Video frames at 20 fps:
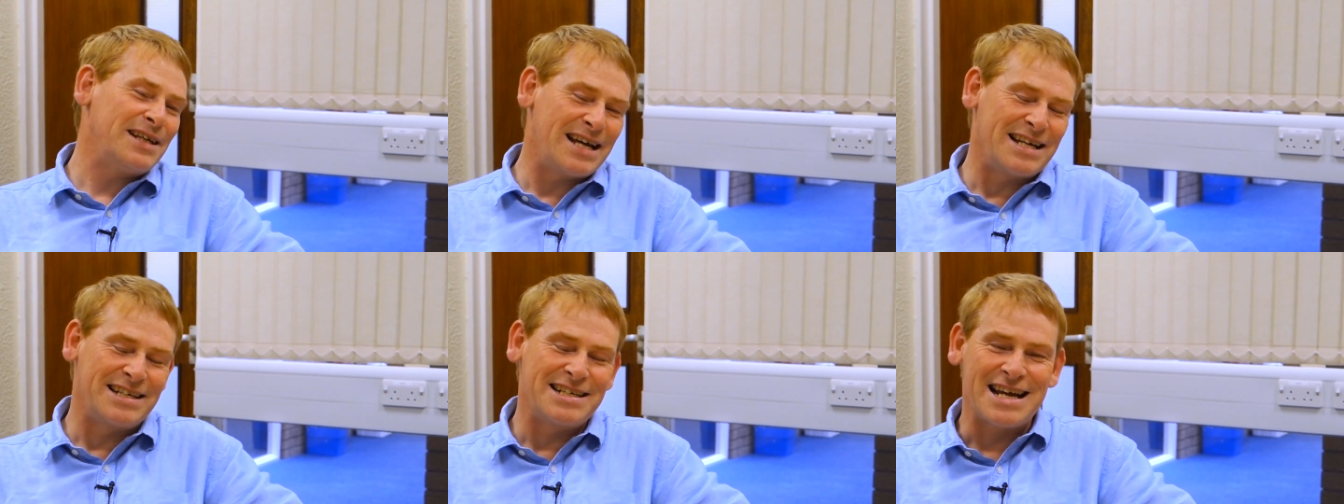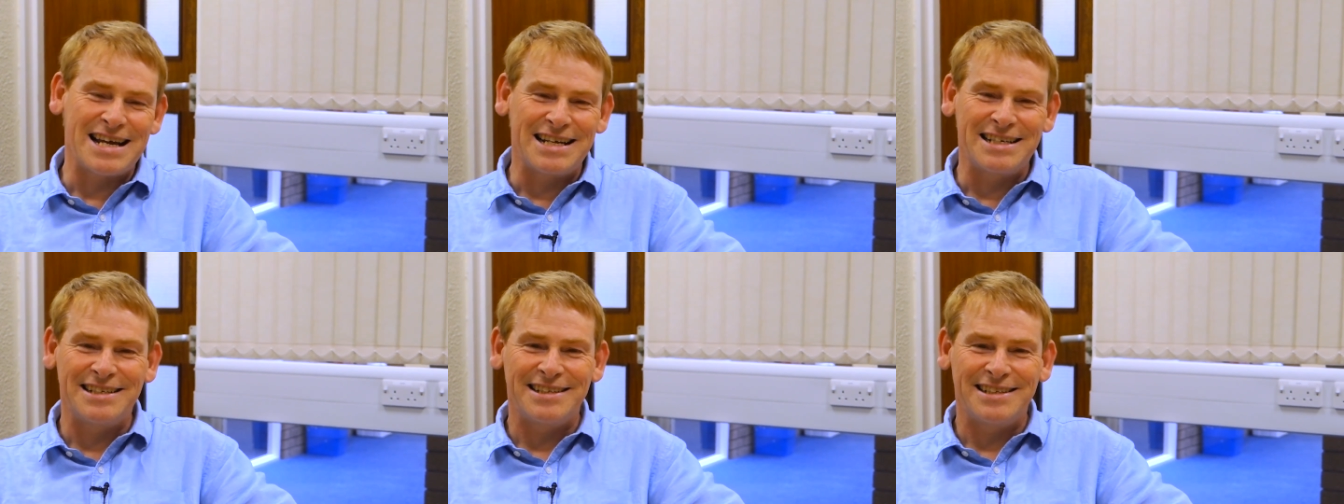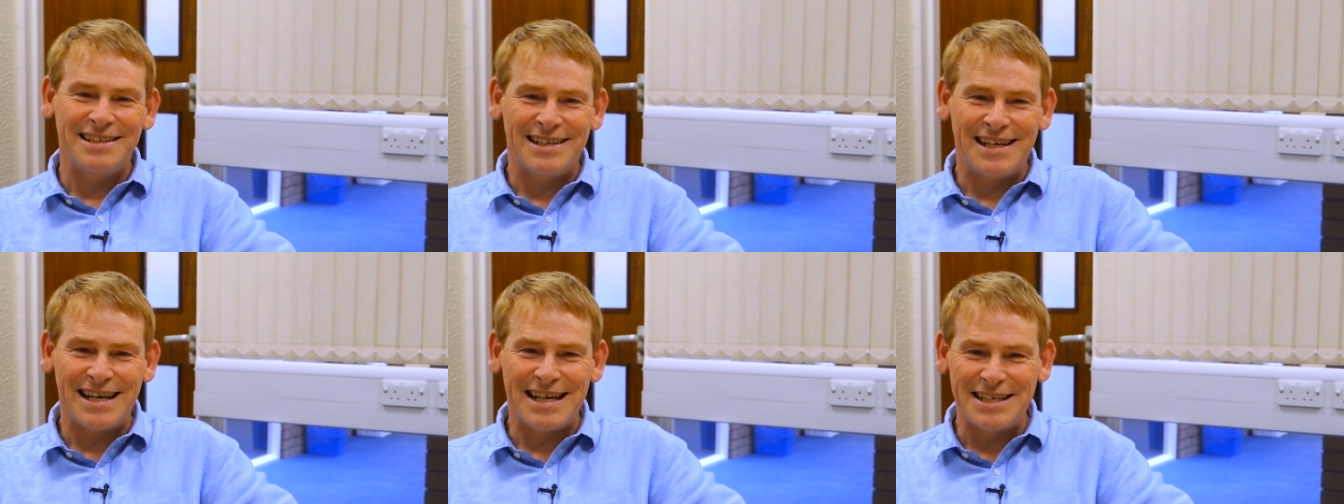and
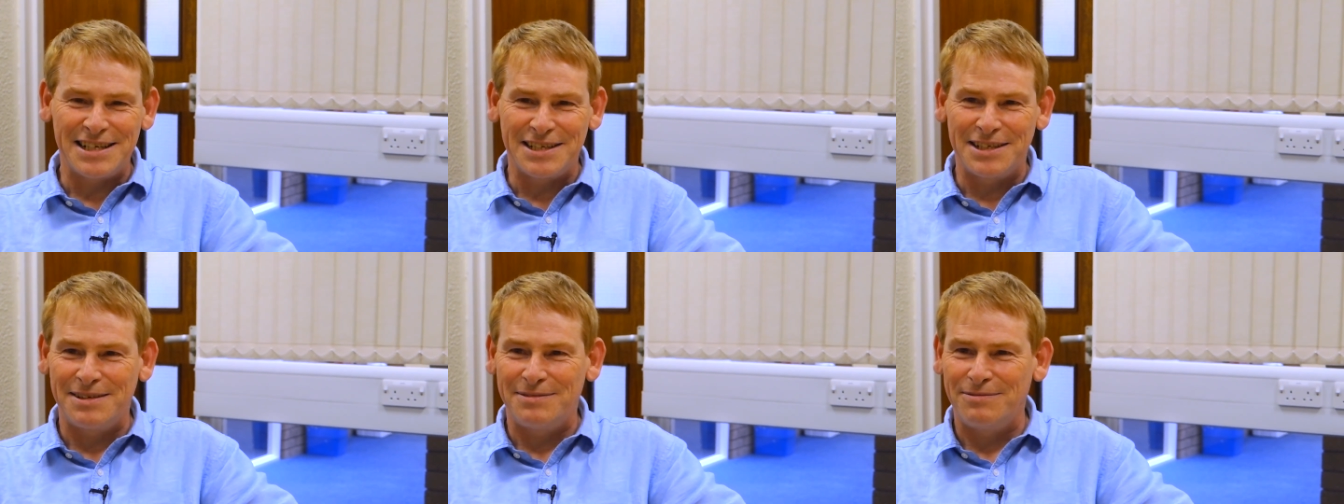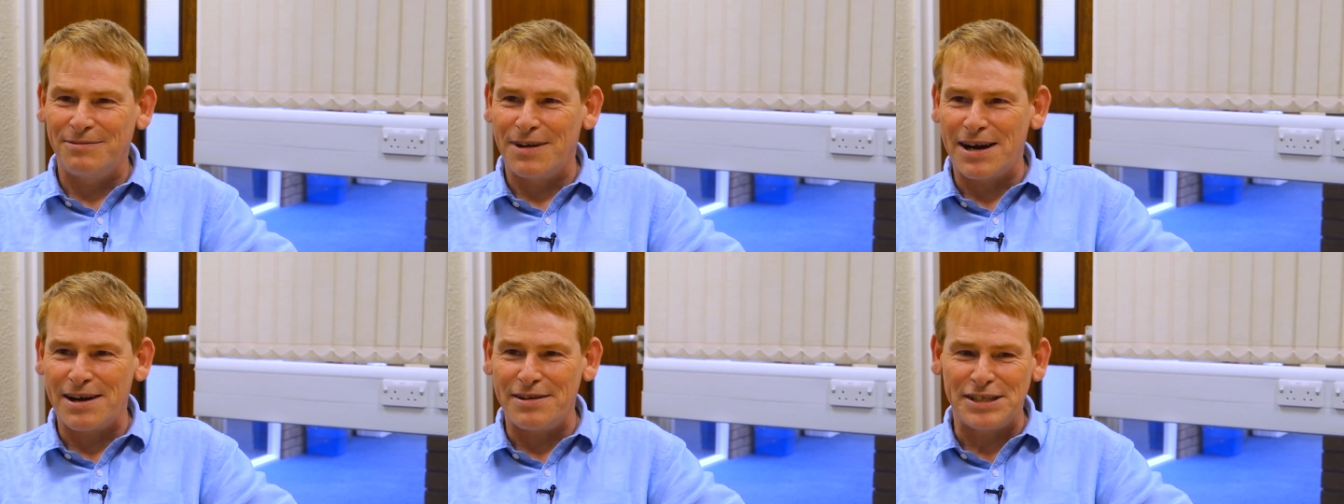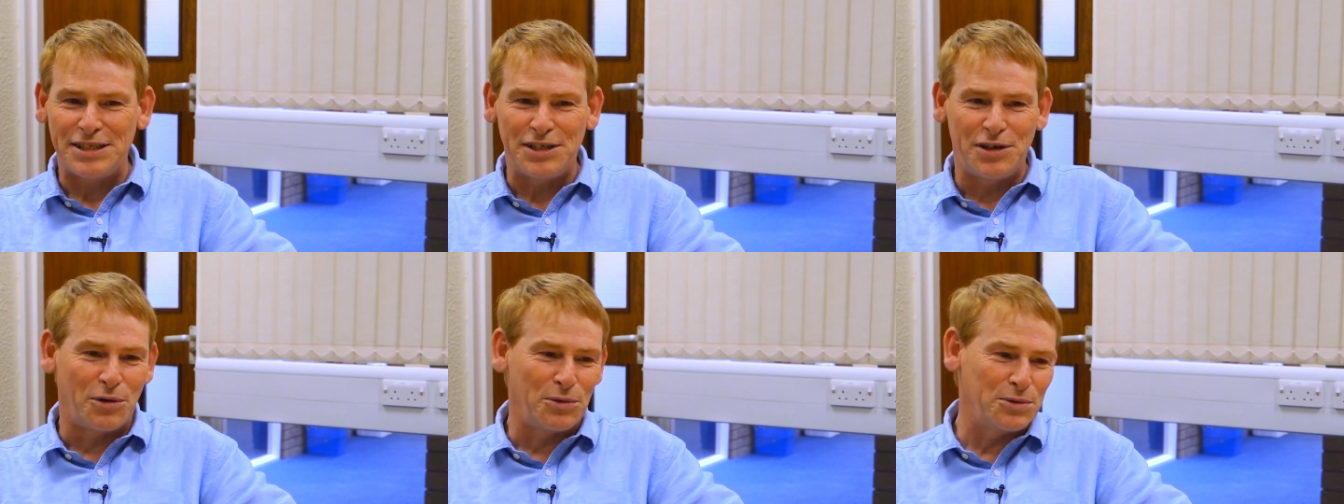and and
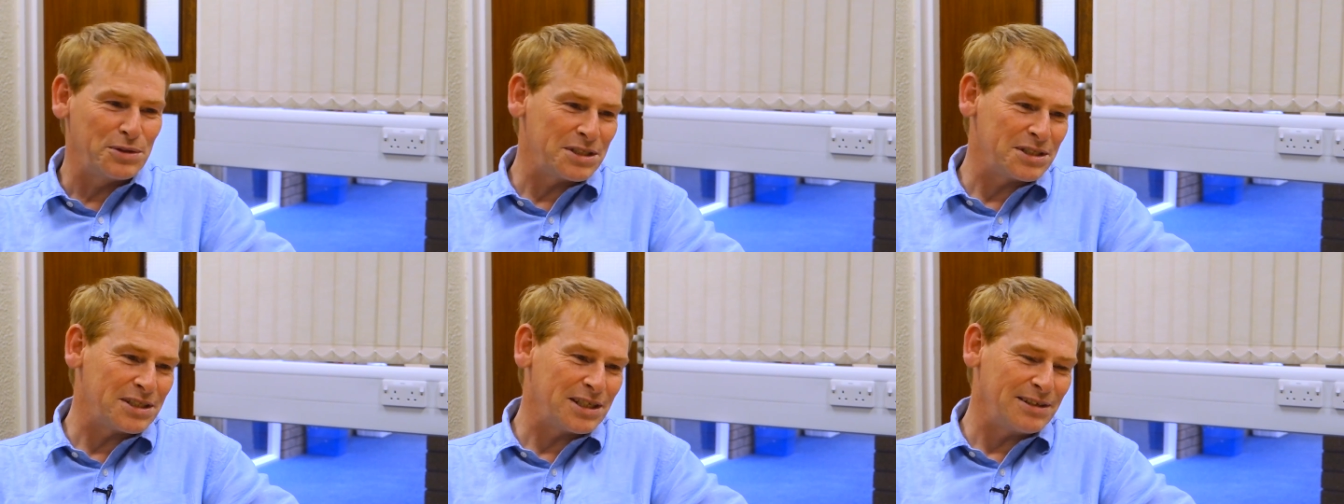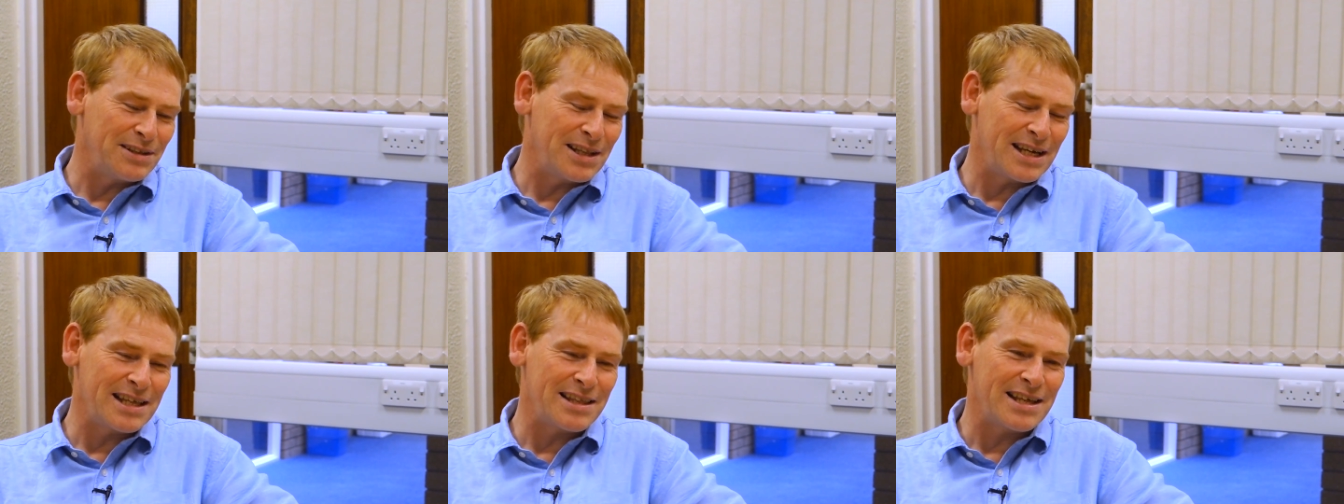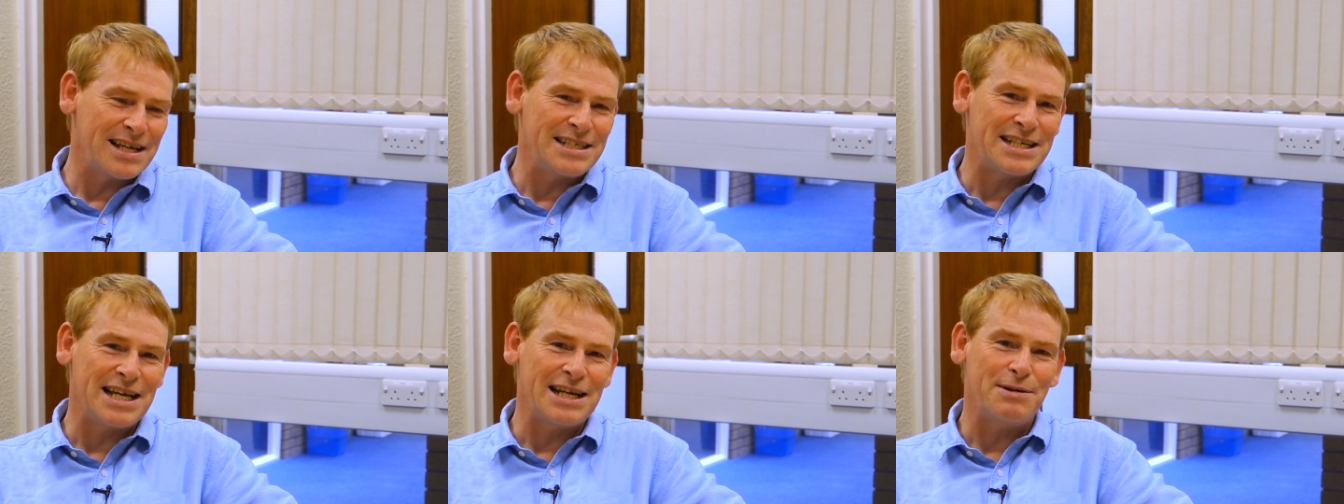various dogs, so they
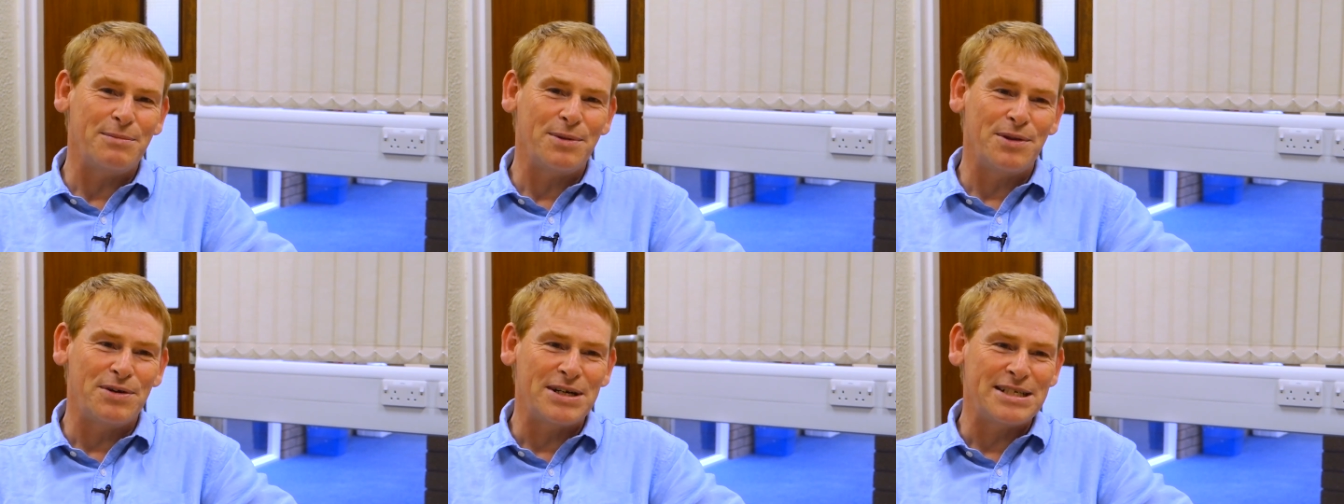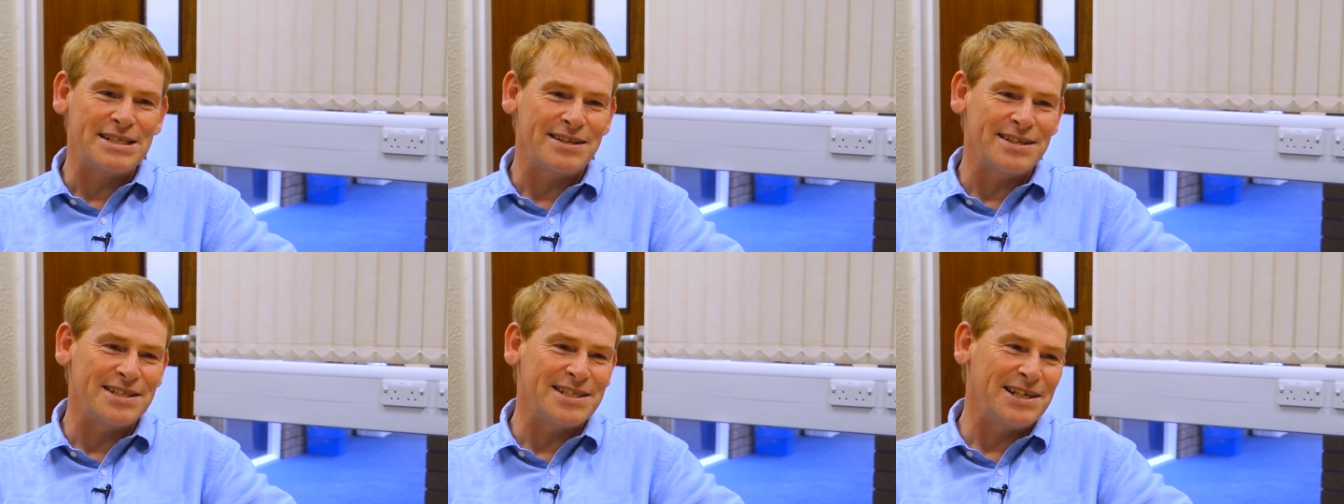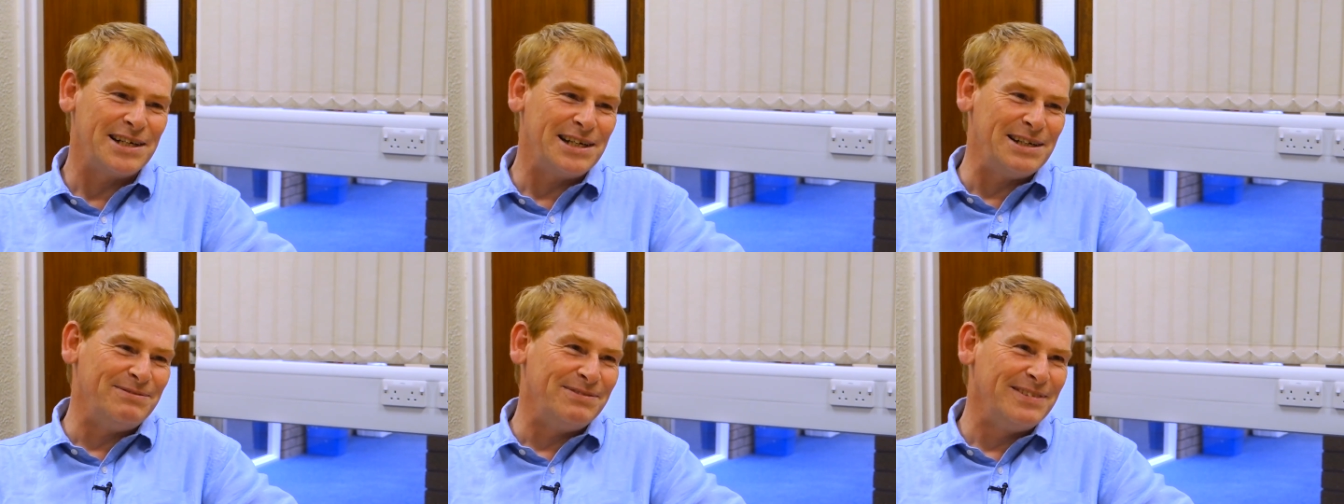they take up the rest of the
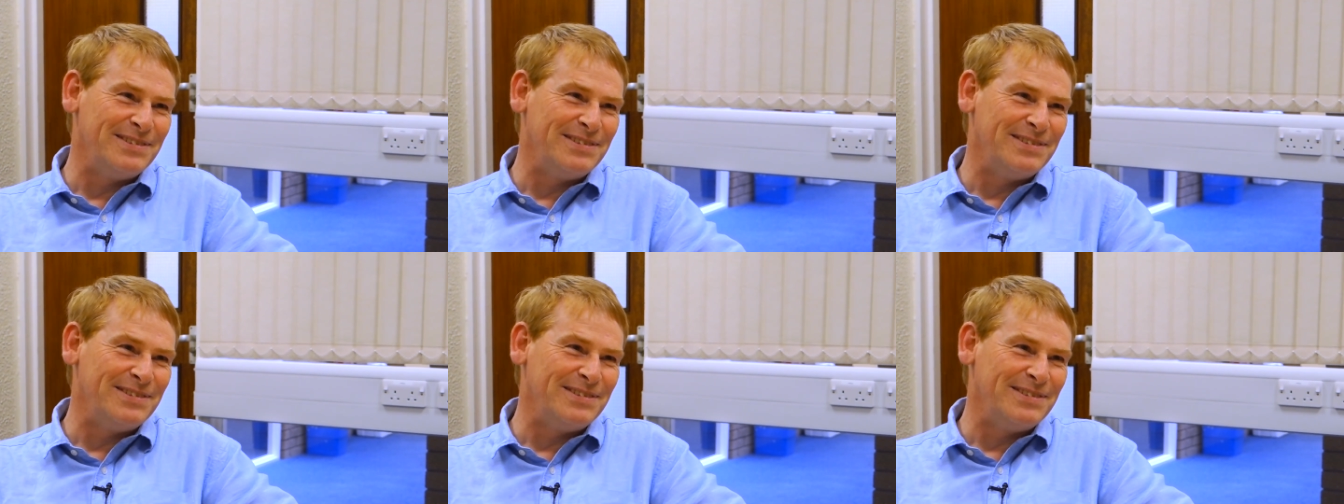time.